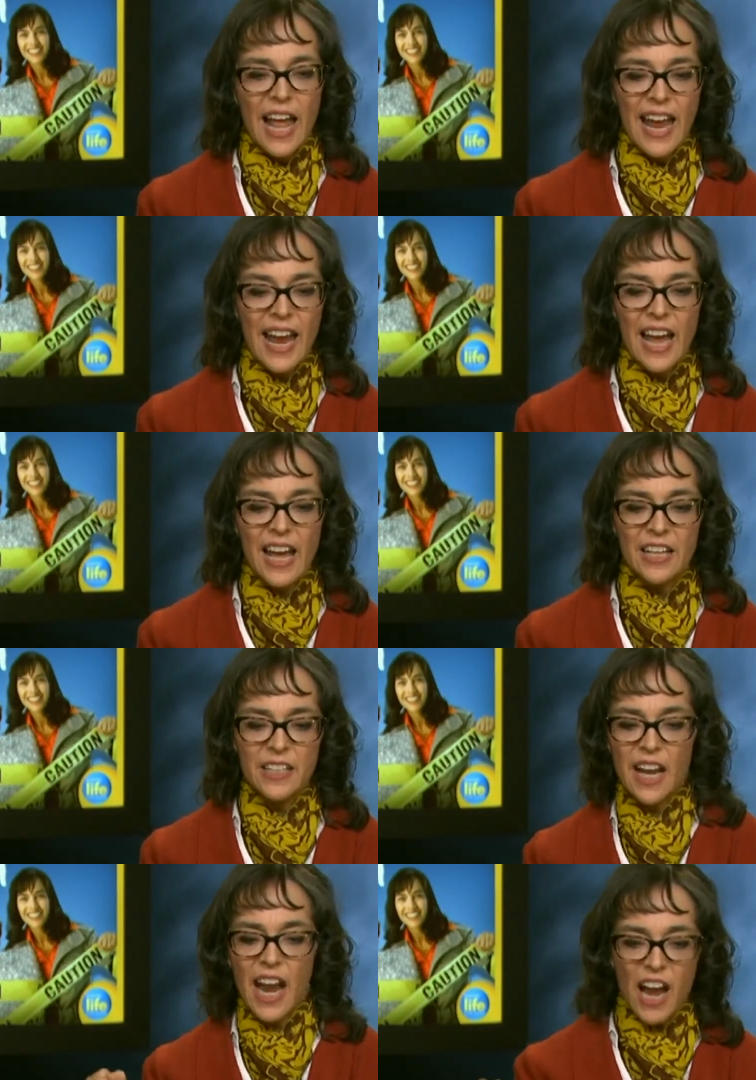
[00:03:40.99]
Speaker 1: And
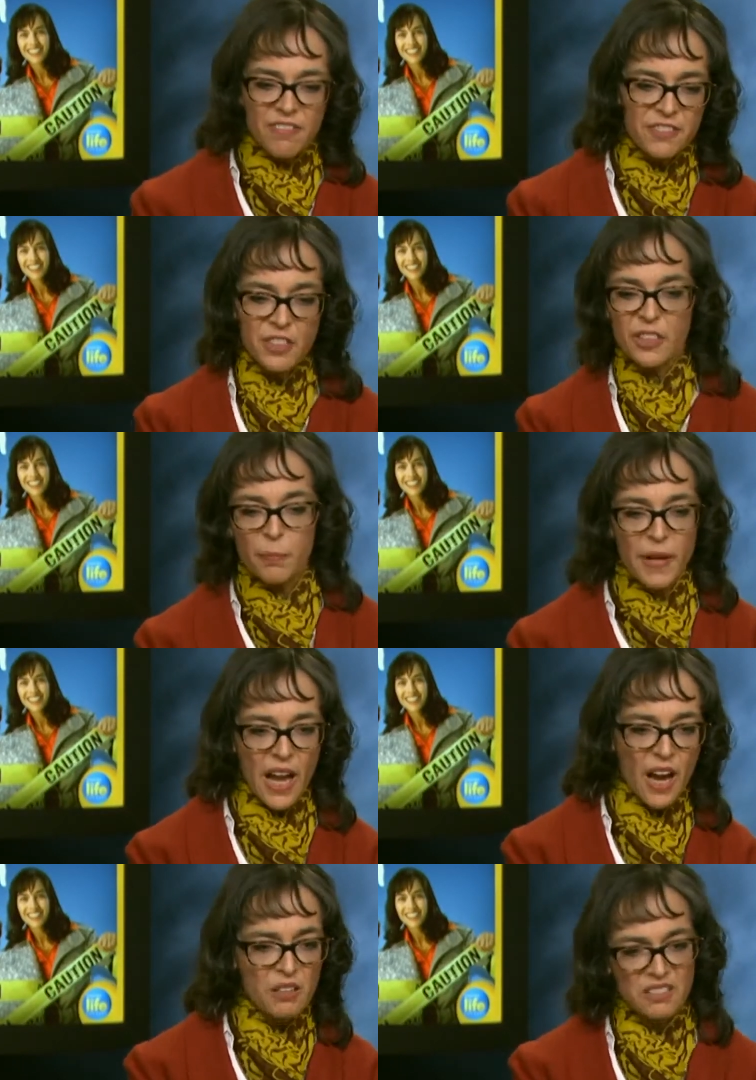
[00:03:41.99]
after
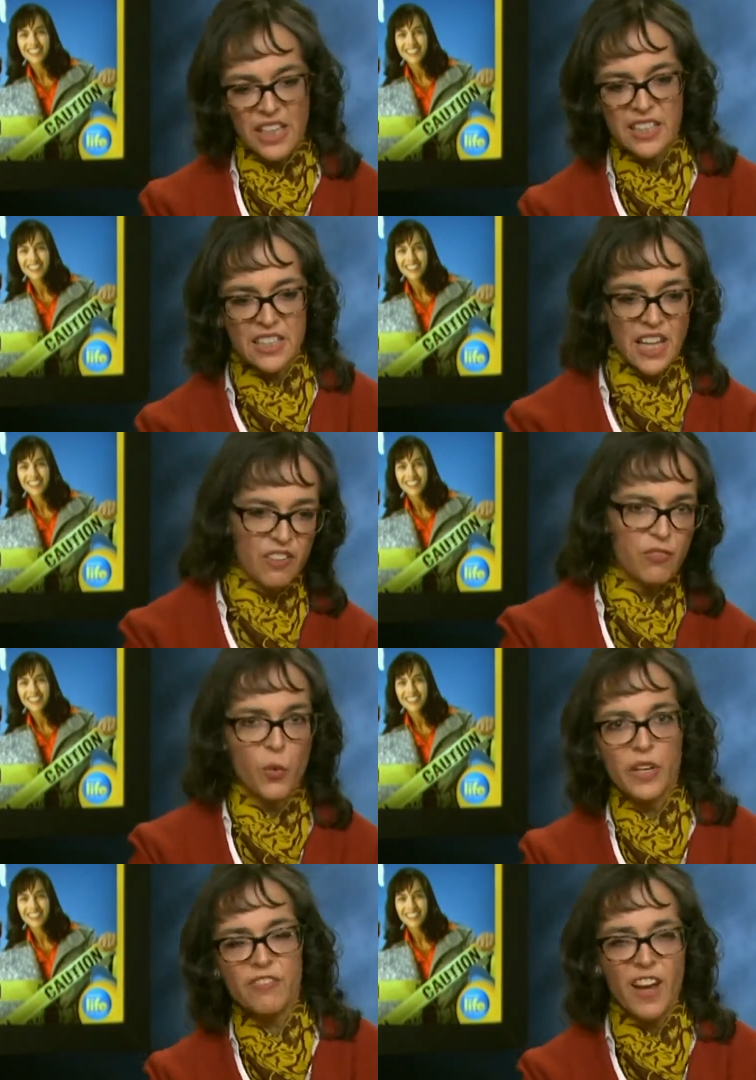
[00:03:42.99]
about, I'd say,
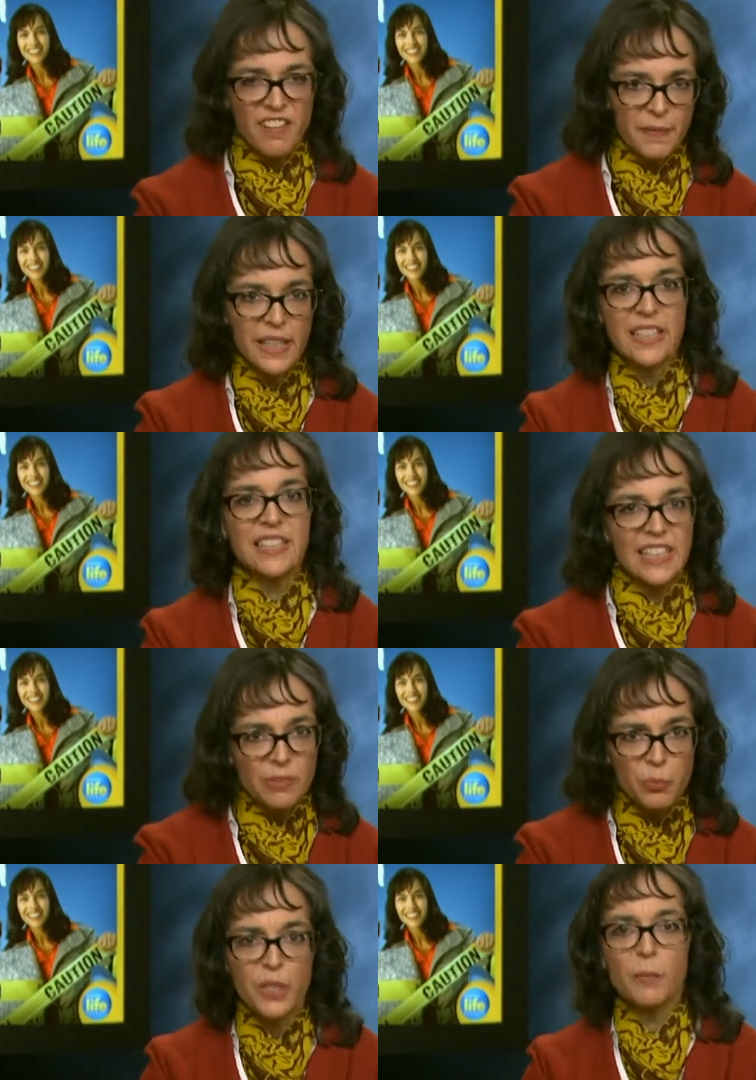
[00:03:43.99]
45 minutes, he
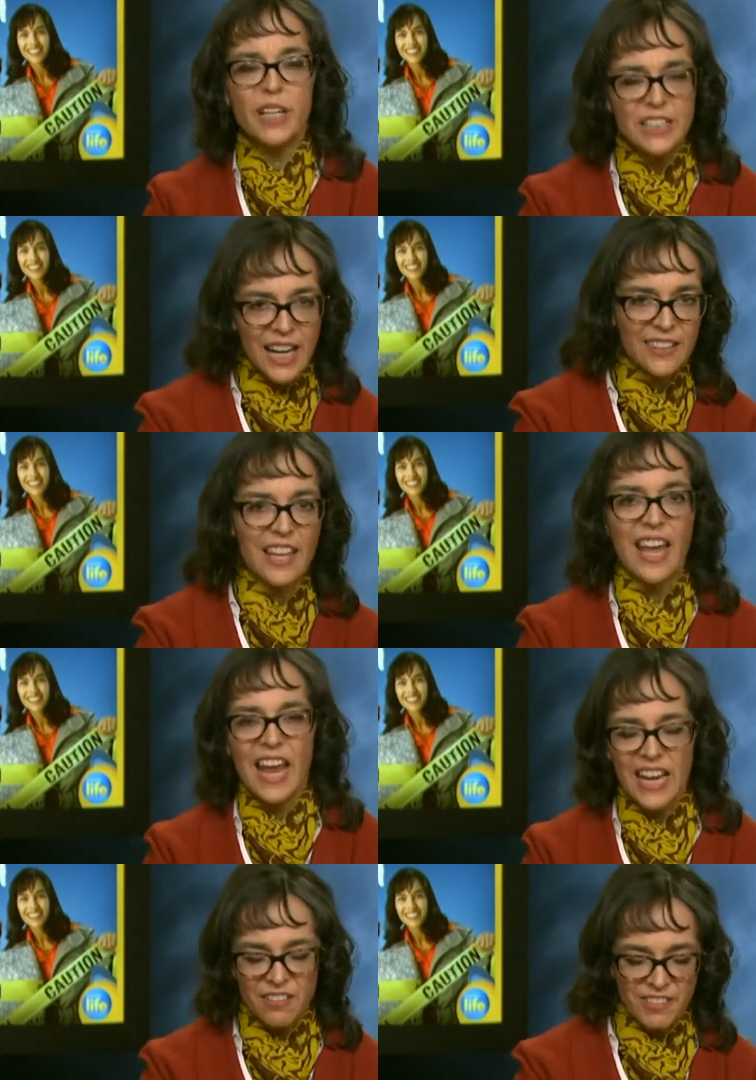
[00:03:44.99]
pretty much got the
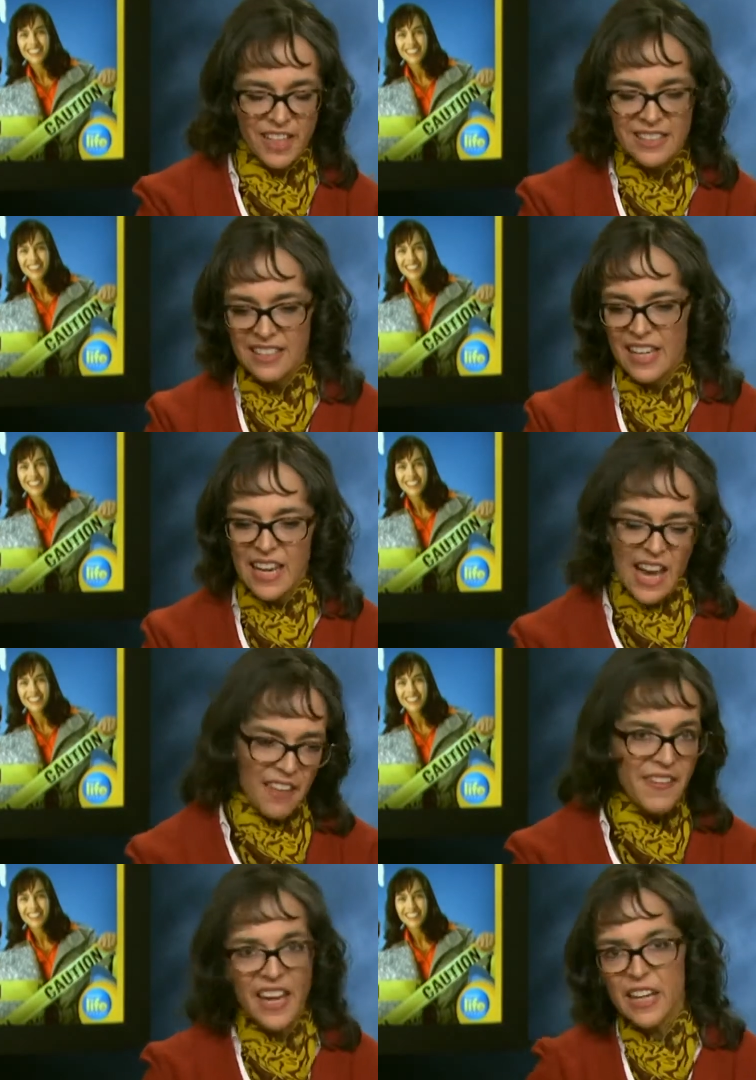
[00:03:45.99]
hang of it.
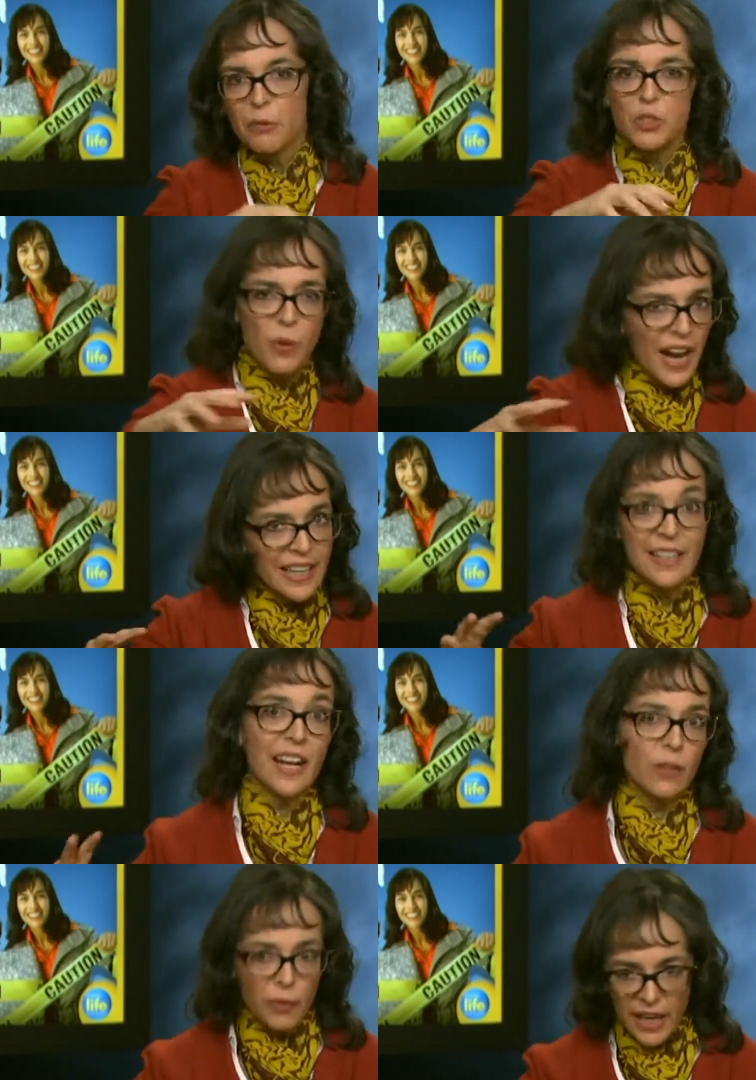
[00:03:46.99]
And then he was riding,
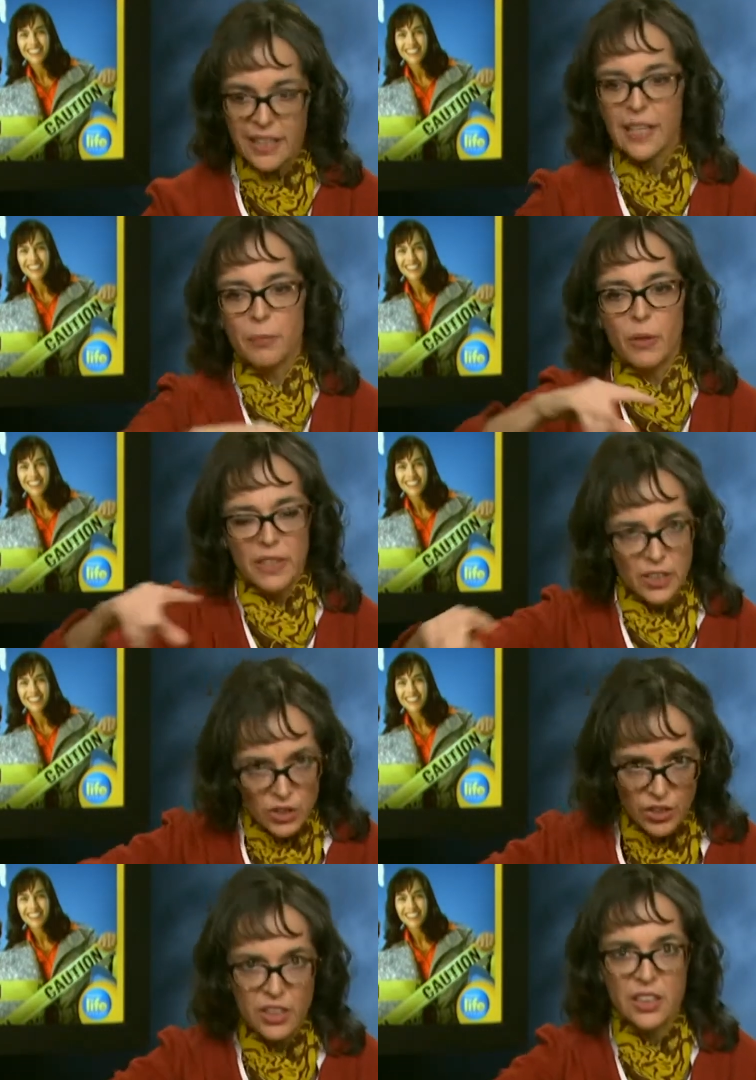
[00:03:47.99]
not great. He kept going in
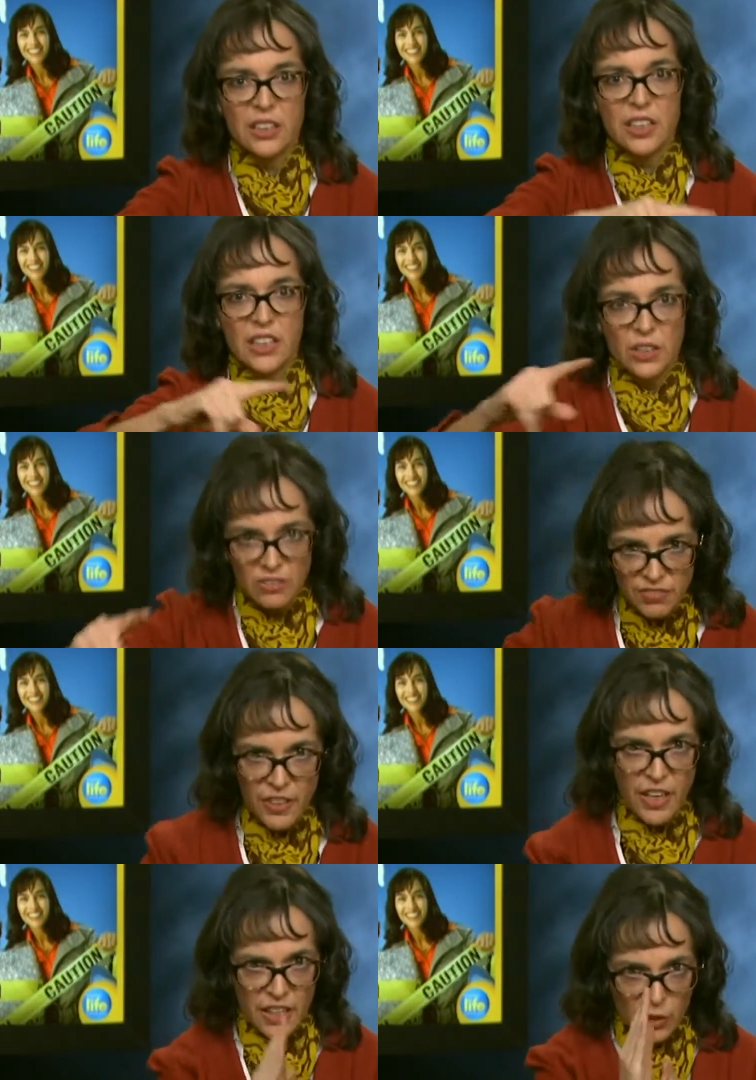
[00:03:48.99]
circles because he couldn't figure
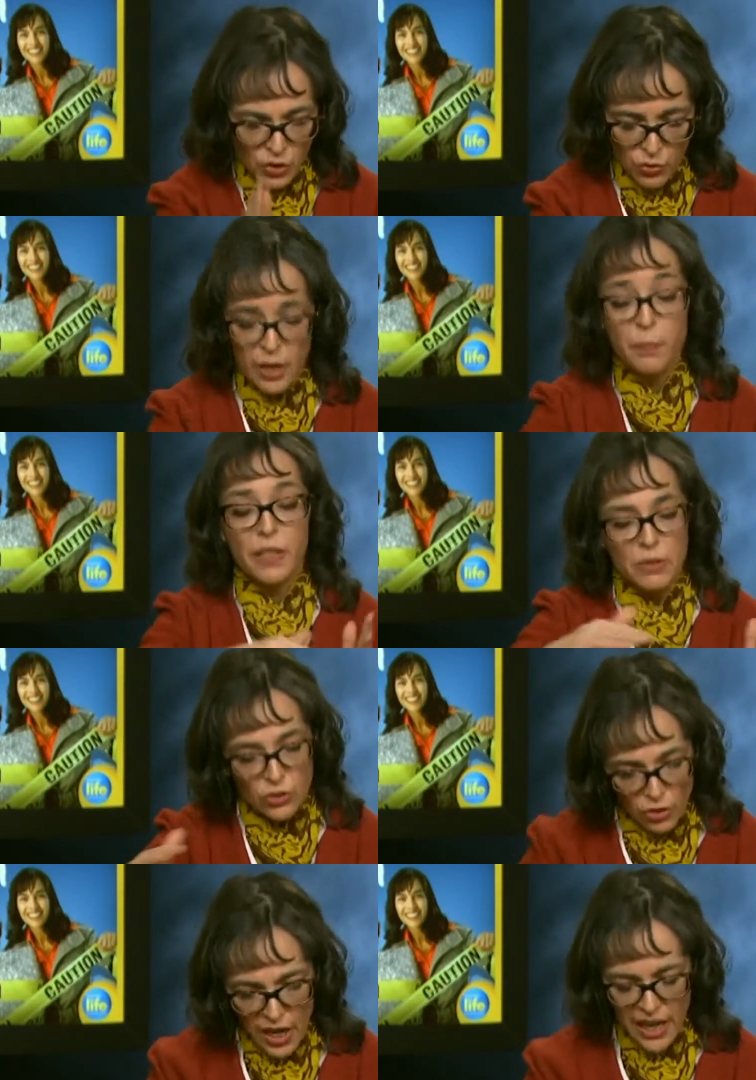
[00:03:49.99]
out how to go straight, but he was
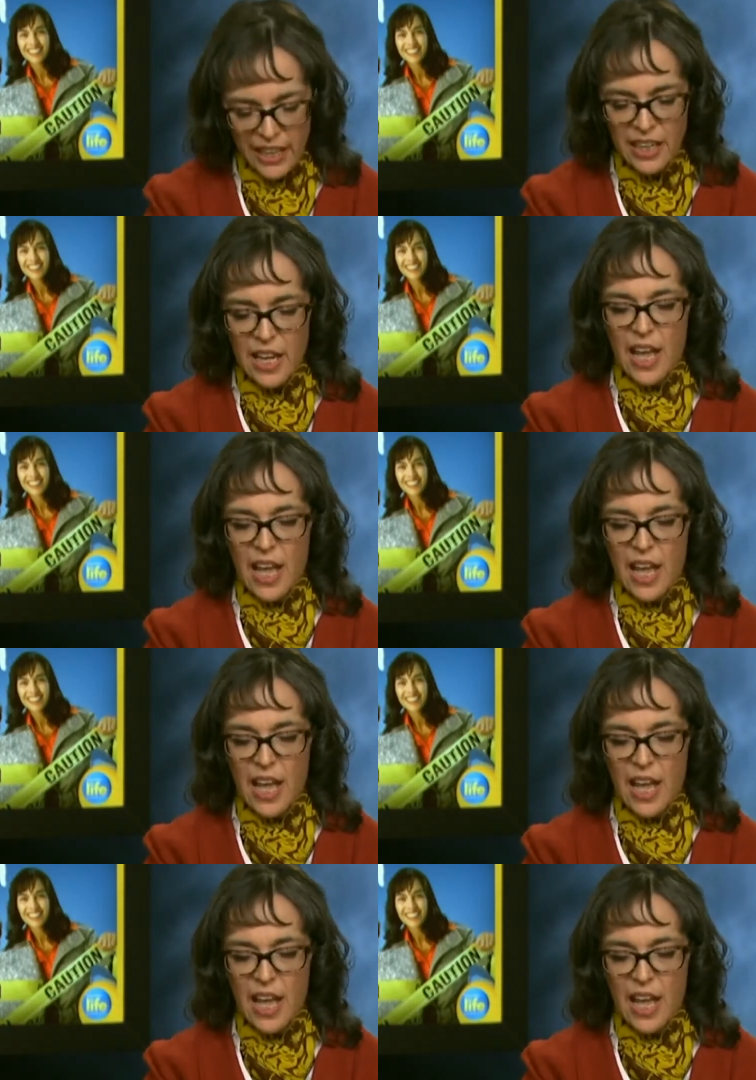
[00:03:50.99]
trying.